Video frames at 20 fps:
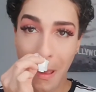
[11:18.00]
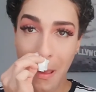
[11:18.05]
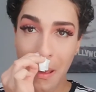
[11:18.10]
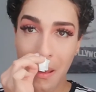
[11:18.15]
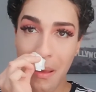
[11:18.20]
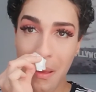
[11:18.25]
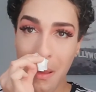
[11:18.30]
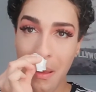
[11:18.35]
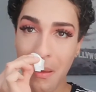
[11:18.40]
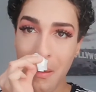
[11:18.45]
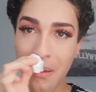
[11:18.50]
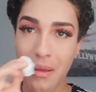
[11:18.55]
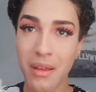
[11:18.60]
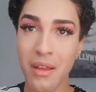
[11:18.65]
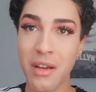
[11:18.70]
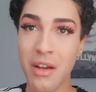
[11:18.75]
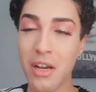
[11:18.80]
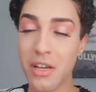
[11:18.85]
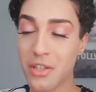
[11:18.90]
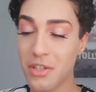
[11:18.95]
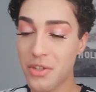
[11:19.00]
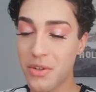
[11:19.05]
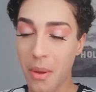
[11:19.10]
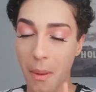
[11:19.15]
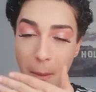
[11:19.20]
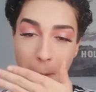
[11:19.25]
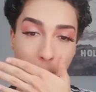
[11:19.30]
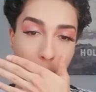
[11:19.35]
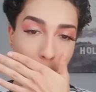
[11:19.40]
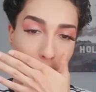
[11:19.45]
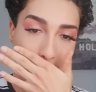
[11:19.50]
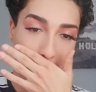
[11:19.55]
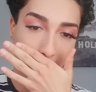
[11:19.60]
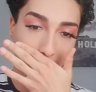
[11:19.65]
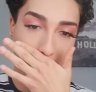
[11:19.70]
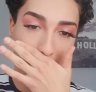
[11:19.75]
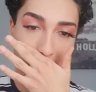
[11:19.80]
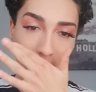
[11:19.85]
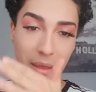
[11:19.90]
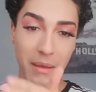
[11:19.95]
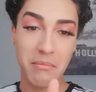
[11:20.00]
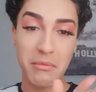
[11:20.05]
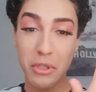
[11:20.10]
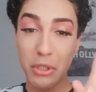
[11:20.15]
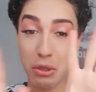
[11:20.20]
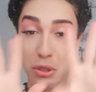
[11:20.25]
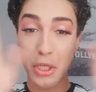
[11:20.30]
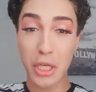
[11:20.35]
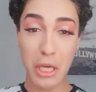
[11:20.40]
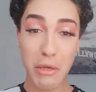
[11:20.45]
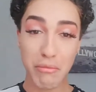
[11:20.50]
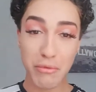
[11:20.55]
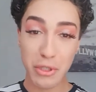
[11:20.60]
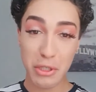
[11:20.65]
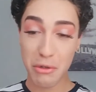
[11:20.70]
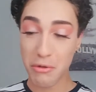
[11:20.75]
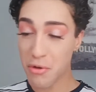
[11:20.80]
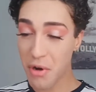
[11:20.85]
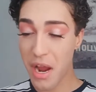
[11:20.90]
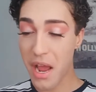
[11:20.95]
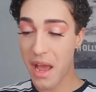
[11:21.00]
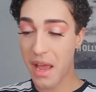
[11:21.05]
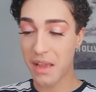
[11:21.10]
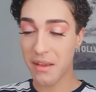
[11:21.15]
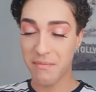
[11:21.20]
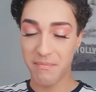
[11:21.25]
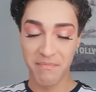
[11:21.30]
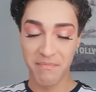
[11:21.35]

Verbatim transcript: Oh my gosh. I'm too cute to cry.